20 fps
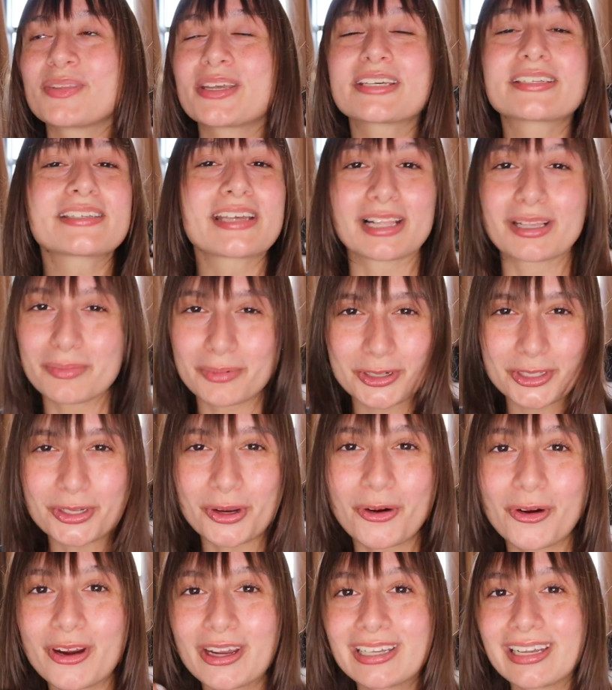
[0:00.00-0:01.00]
a
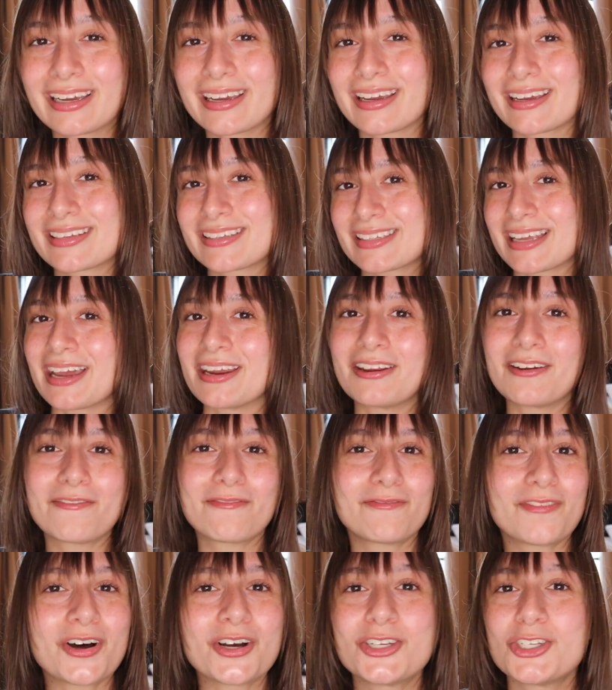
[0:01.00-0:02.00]
celebratory, like exciting,
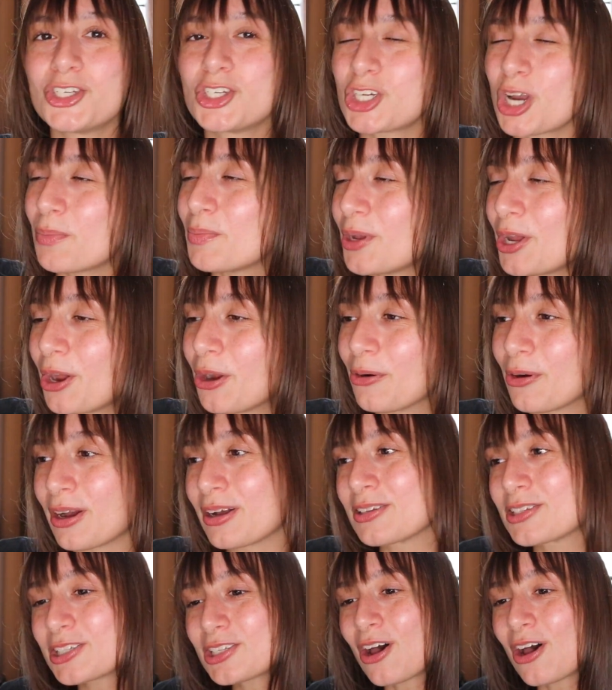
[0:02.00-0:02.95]
fun, jumping around